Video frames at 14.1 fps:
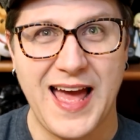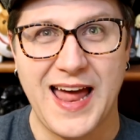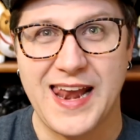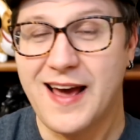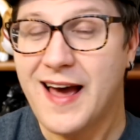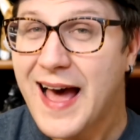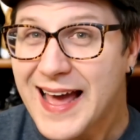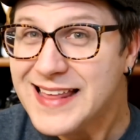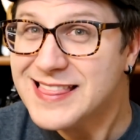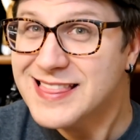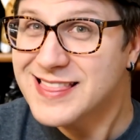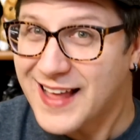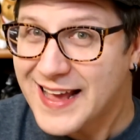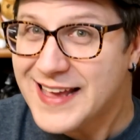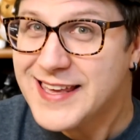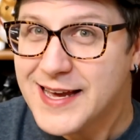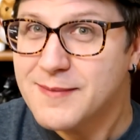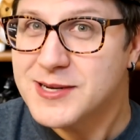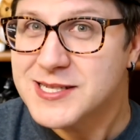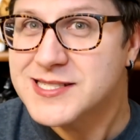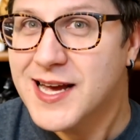Now, I like
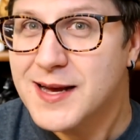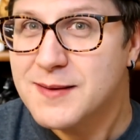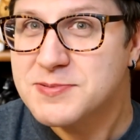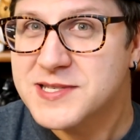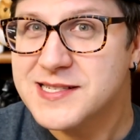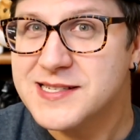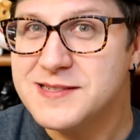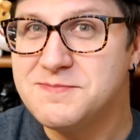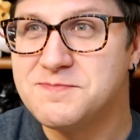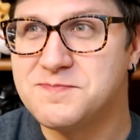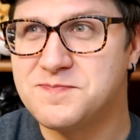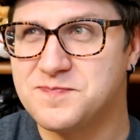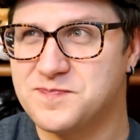Emma Thompson,